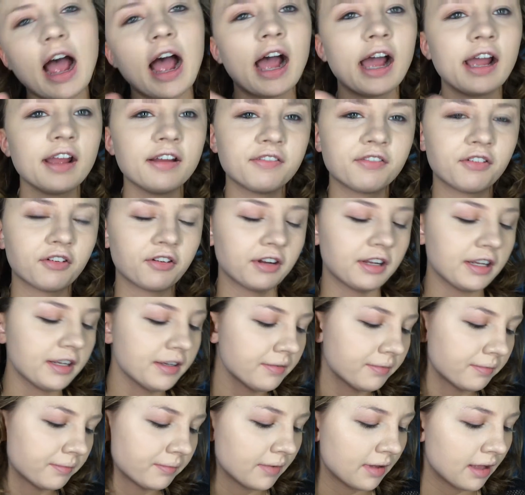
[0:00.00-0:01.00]

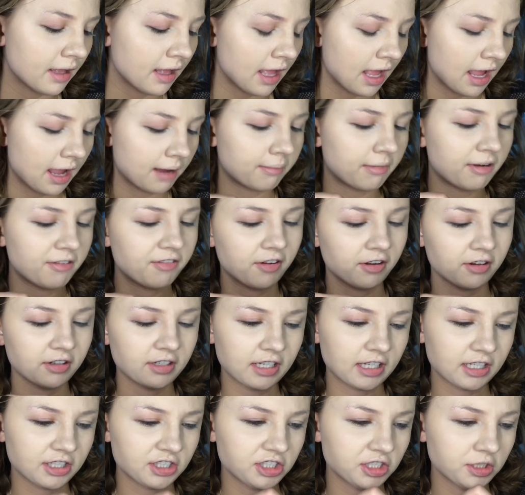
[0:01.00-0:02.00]
Ivory. And my
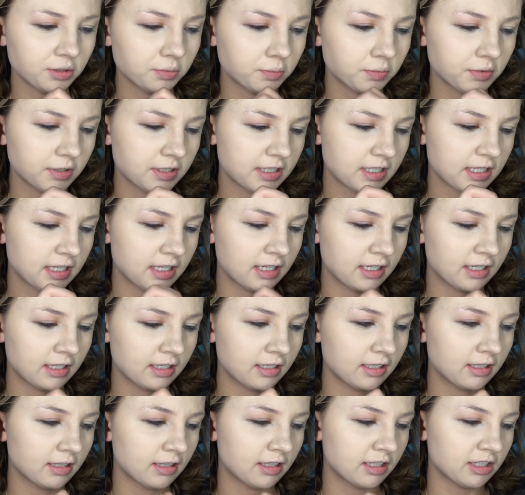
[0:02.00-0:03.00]
foundation was
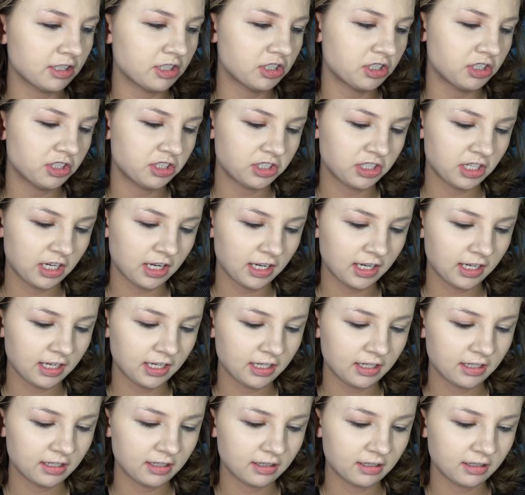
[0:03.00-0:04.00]
in the
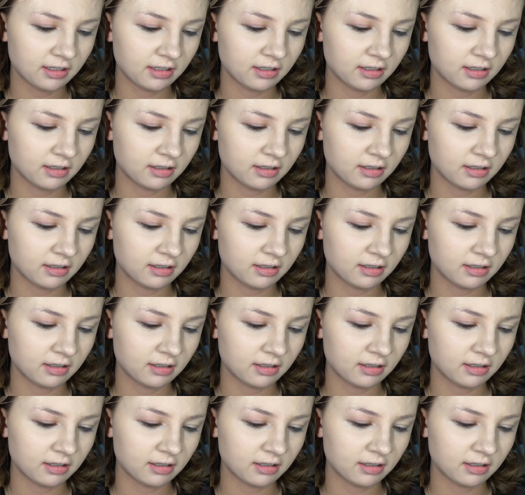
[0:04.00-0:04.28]
shade